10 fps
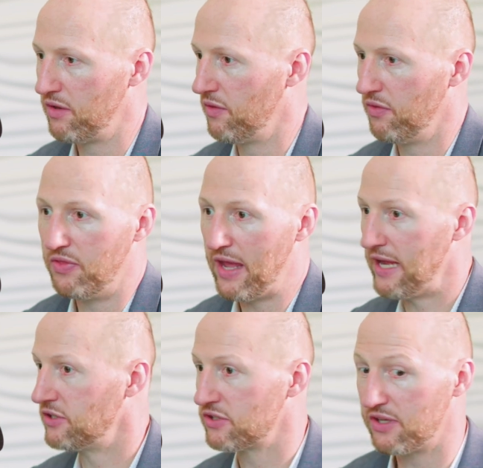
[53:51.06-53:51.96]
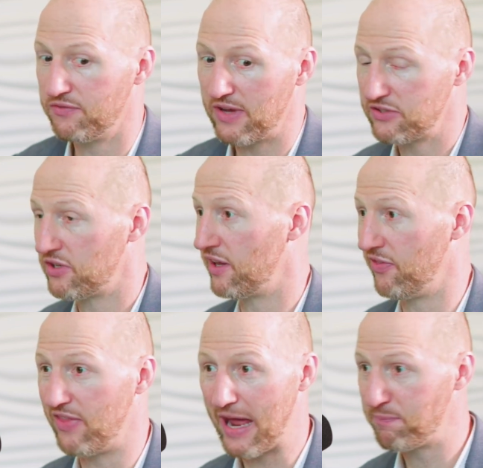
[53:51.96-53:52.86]
they just invested
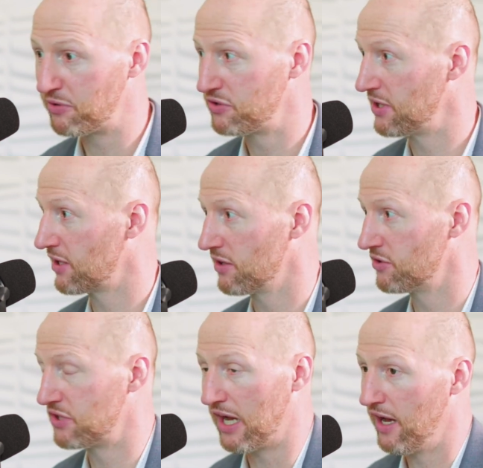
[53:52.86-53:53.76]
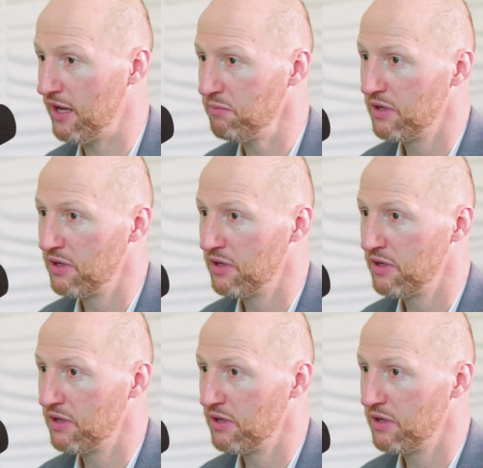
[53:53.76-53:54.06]
at that particular time.